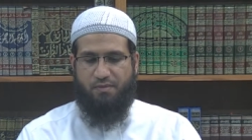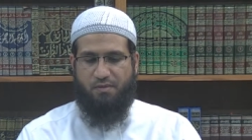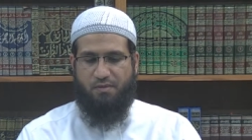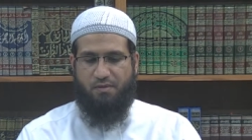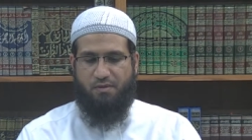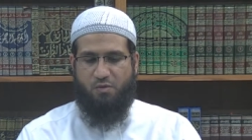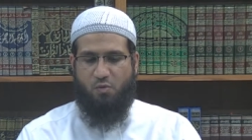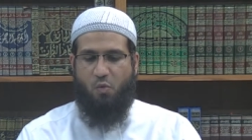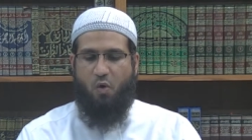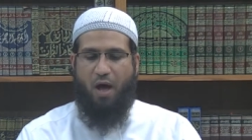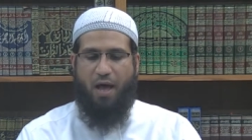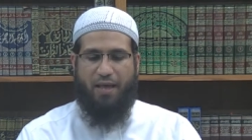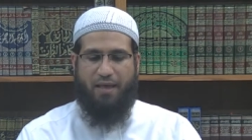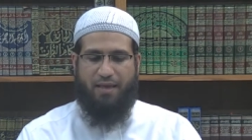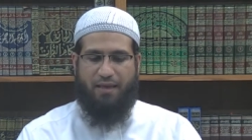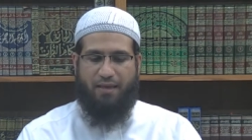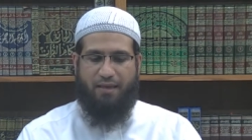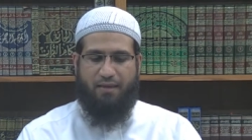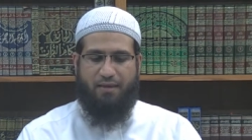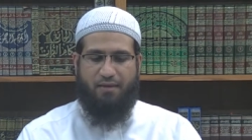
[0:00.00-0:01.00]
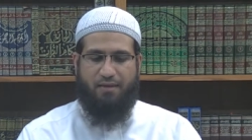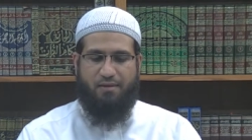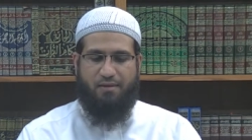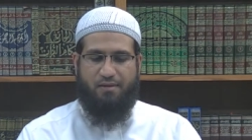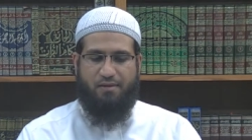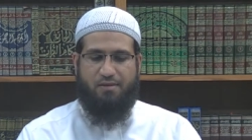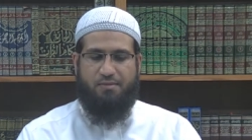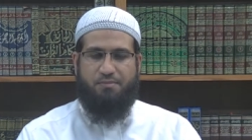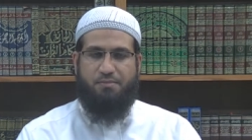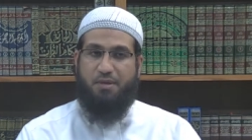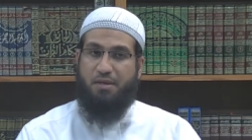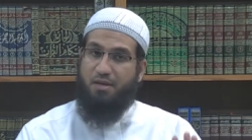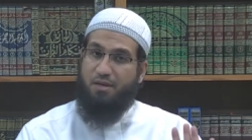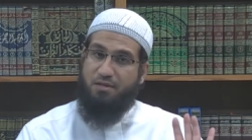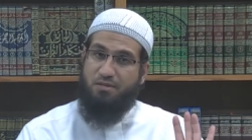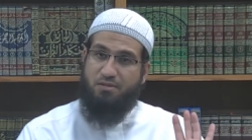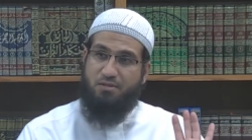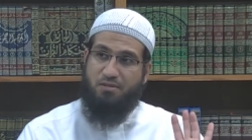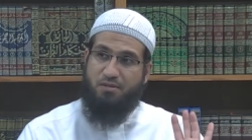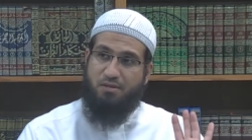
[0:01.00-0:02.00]
Why?
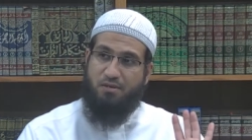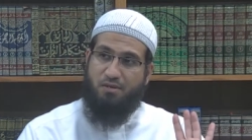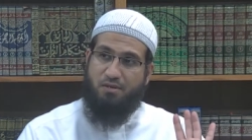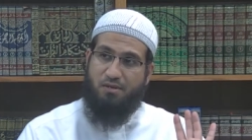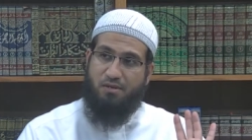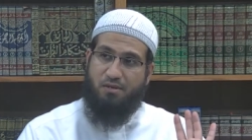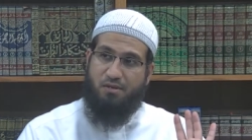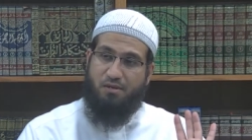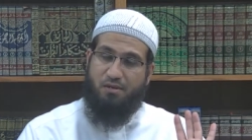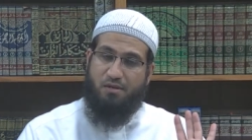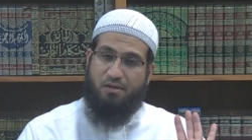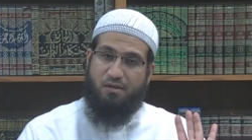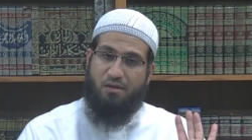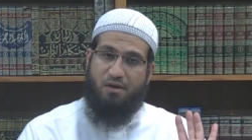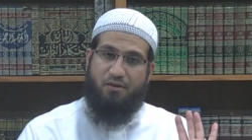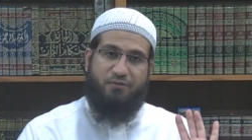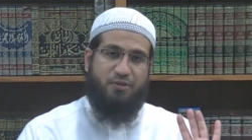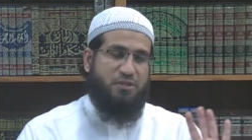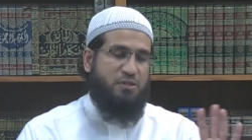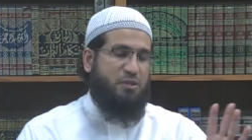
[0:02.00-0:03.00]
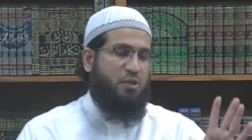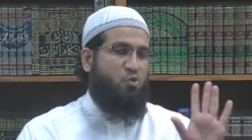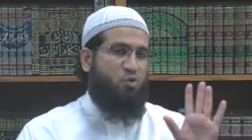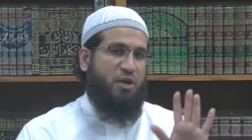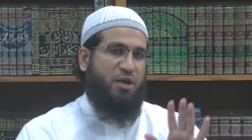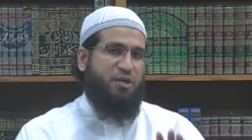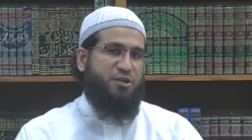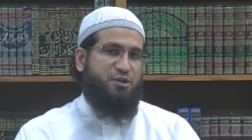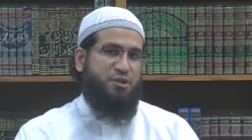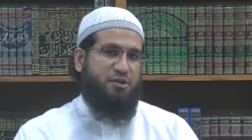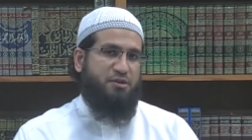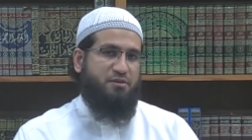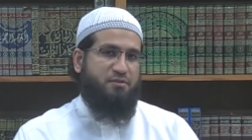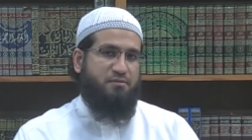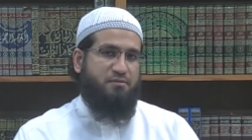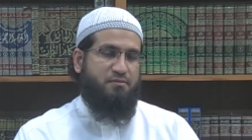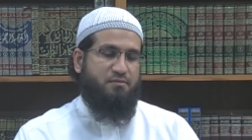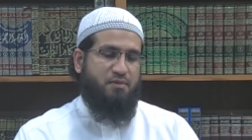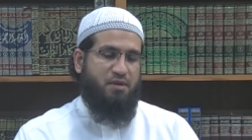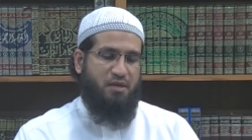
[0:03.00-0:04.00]
Because of its location.
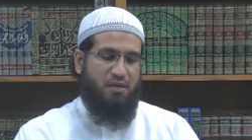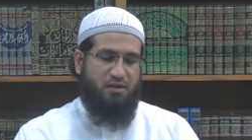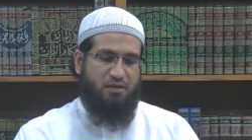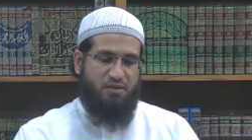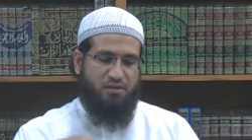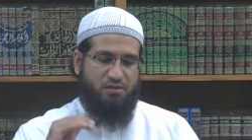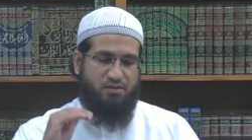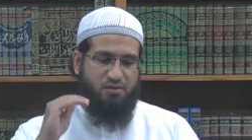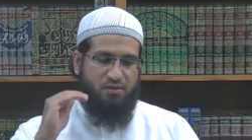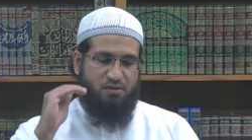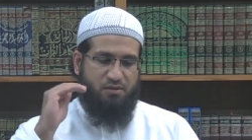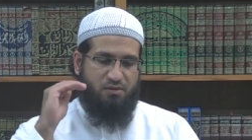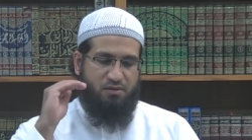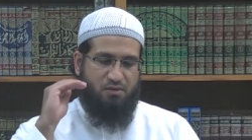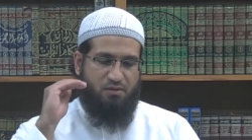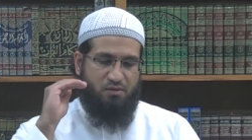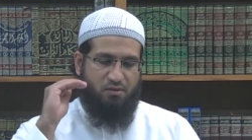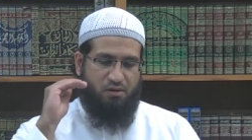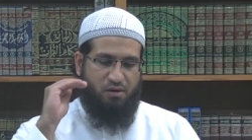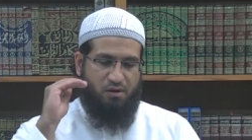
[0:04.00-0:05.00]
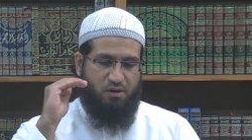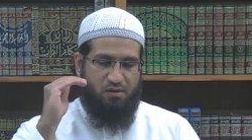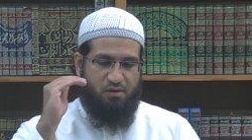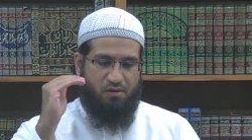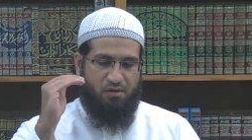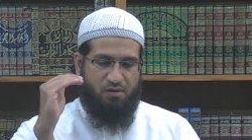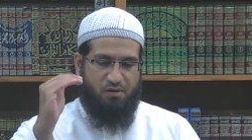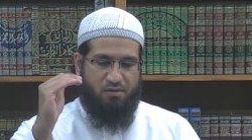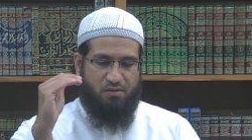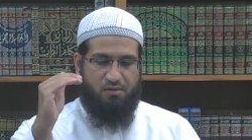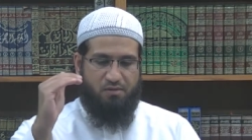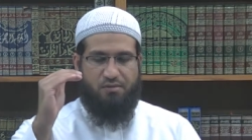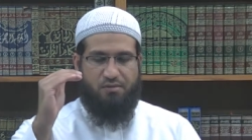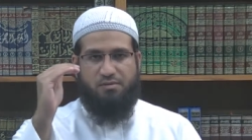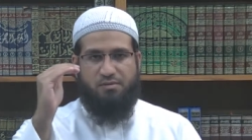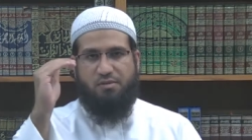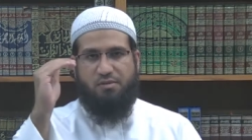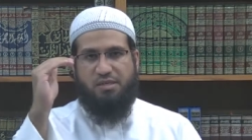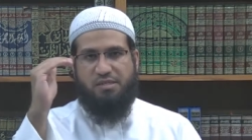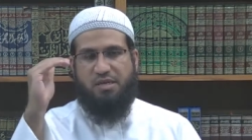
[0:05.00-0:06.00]
It is on
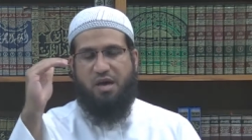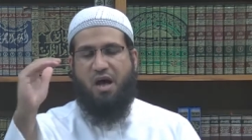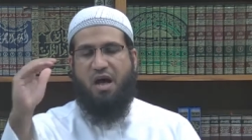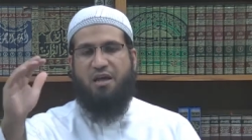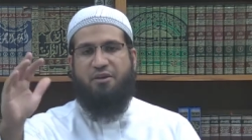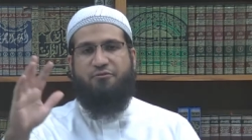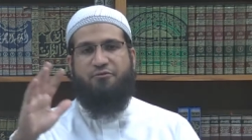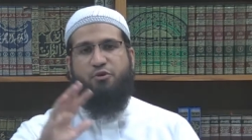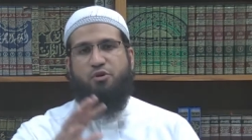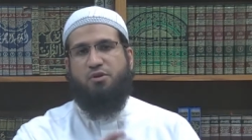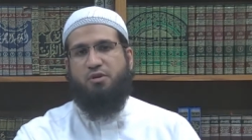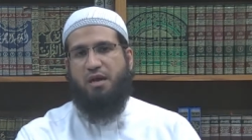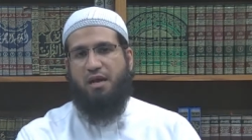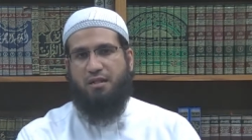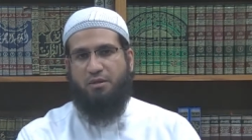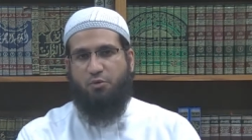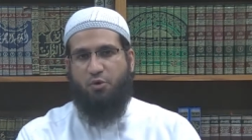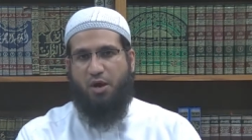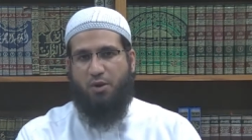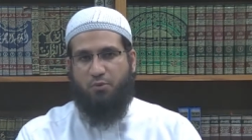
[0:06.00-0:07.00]
this high fertile ground.